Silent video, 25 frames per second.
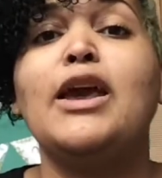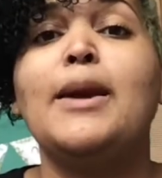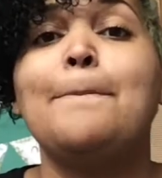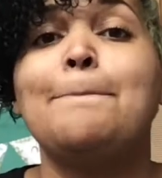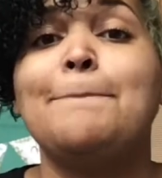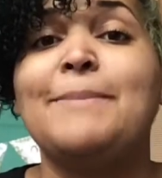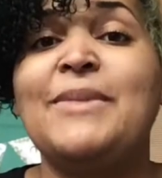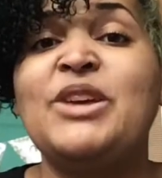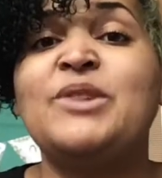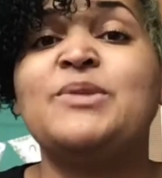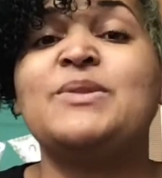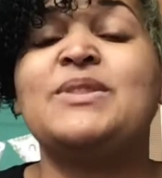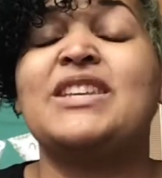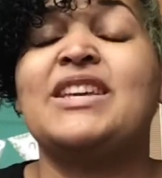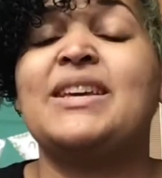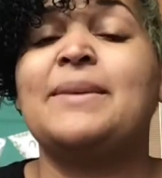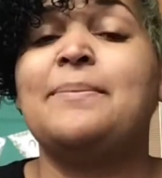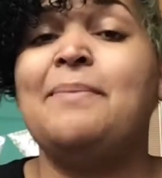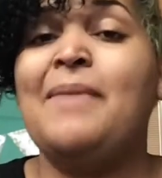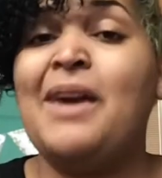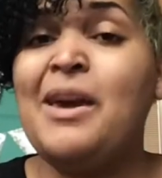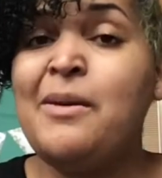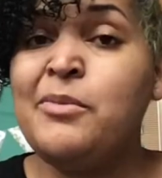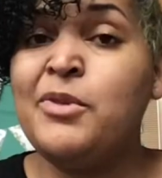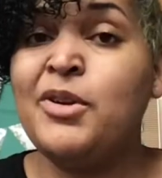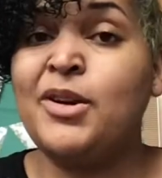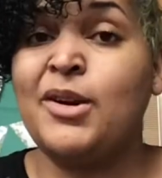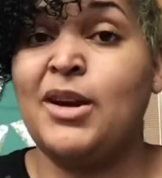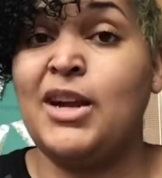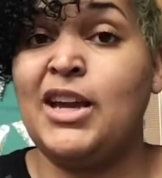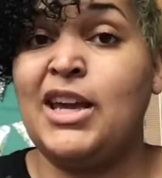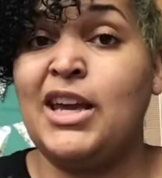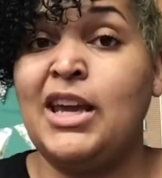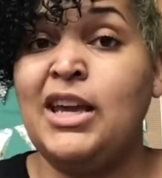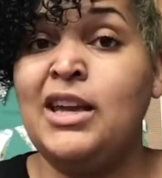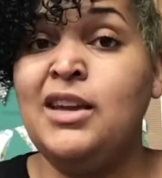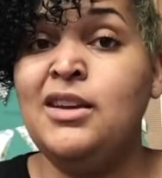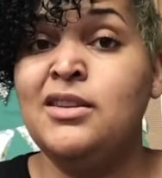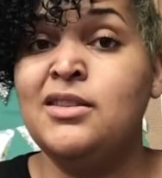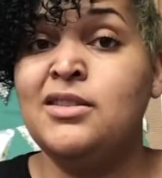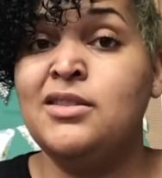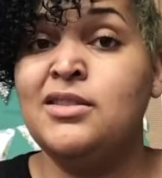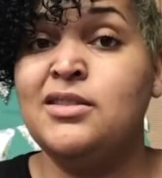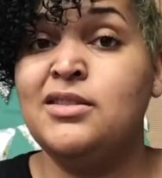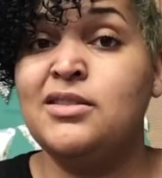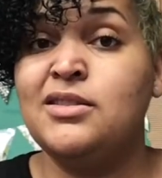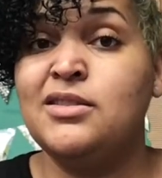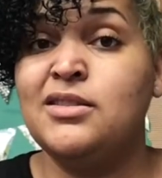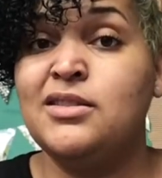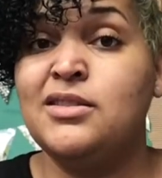Music memory
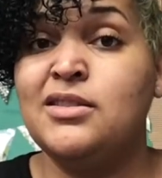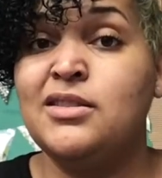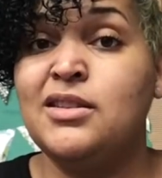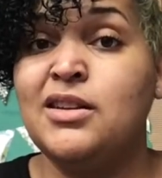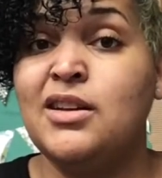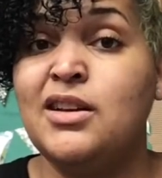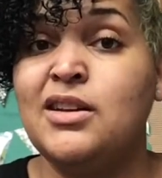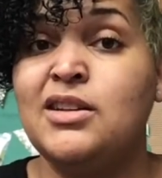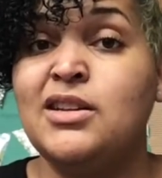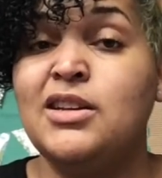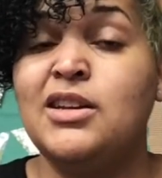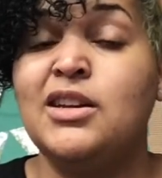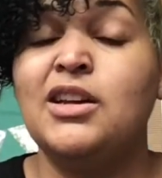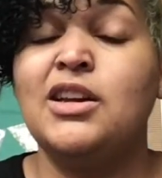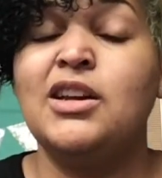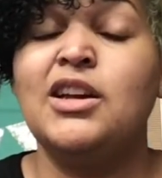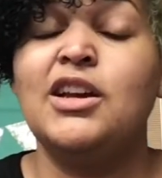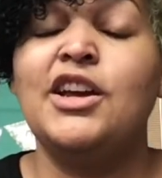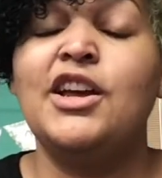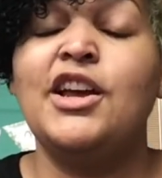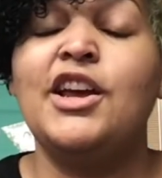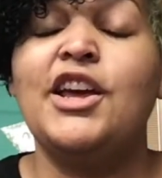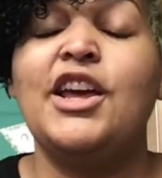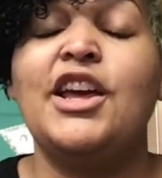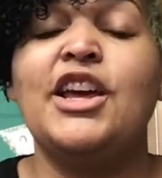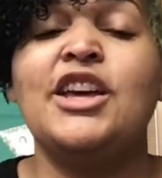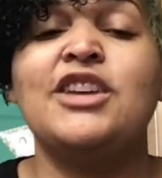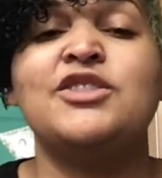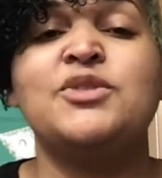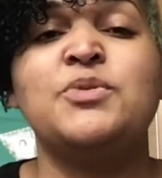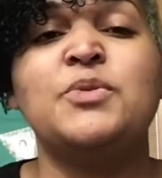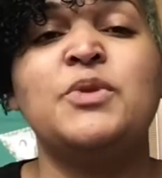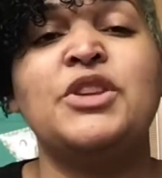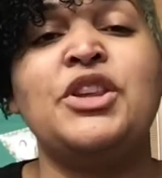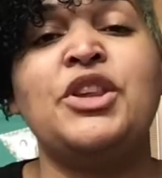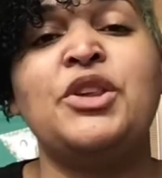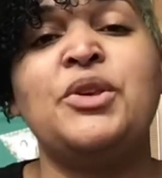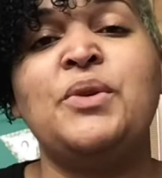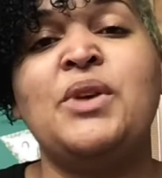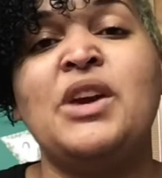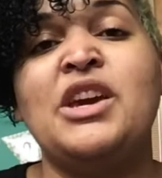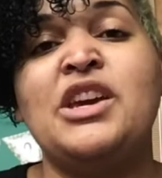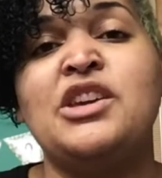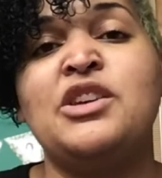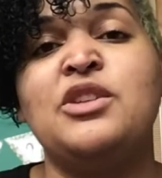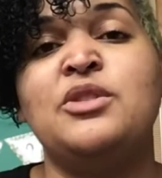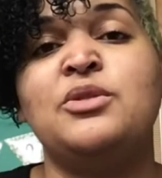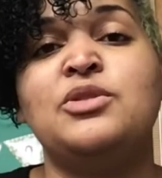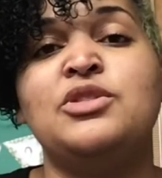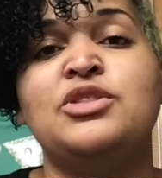is when you get
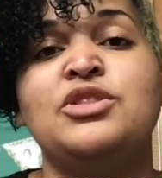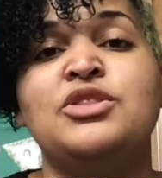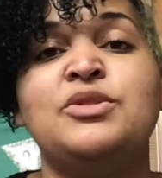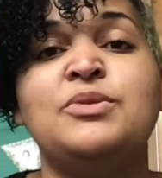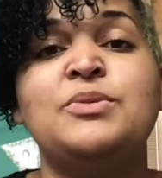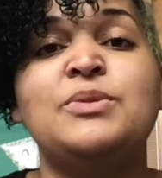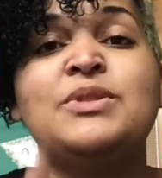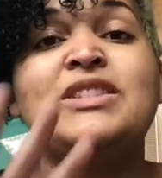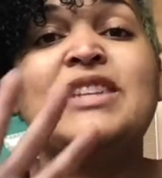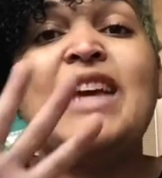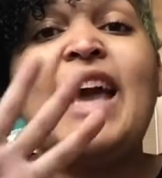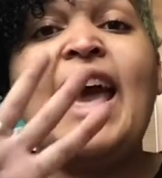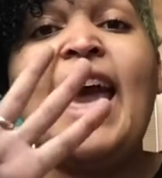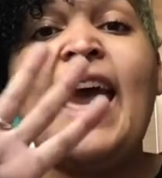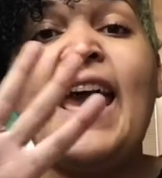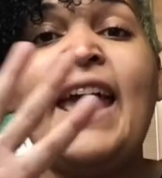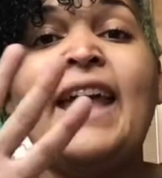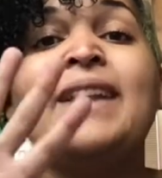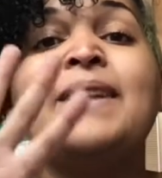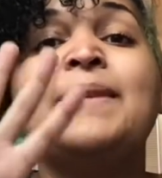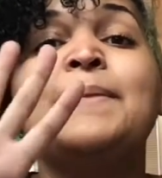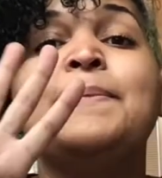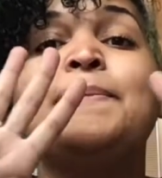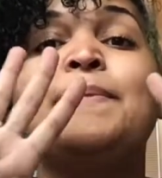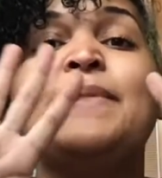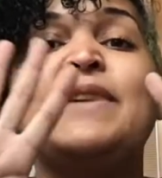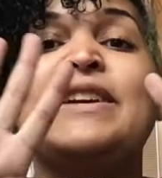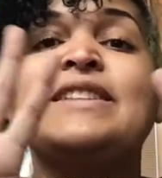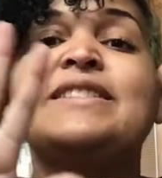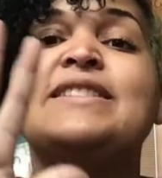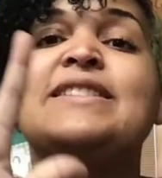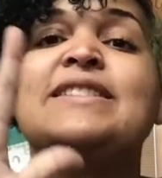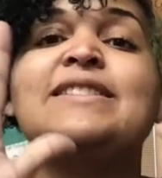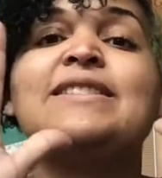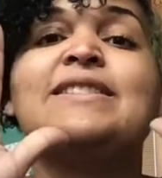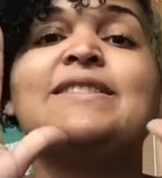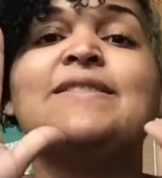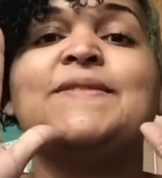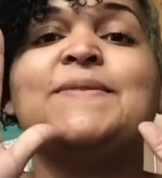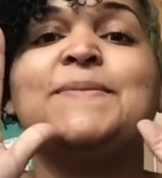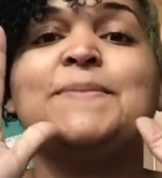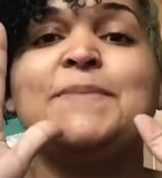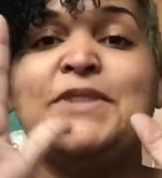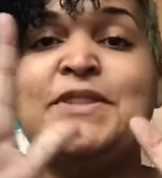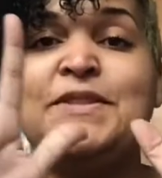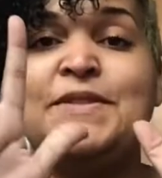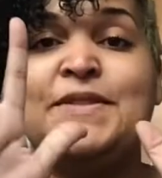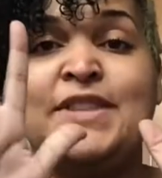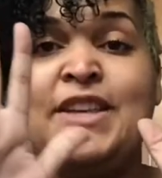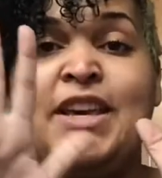used to 10 pieces of
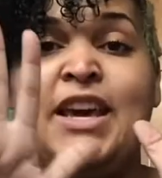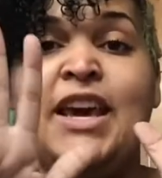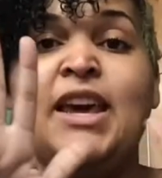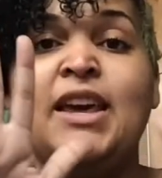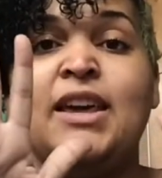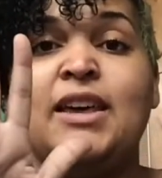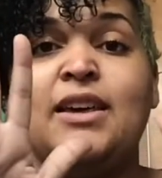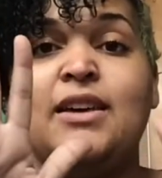music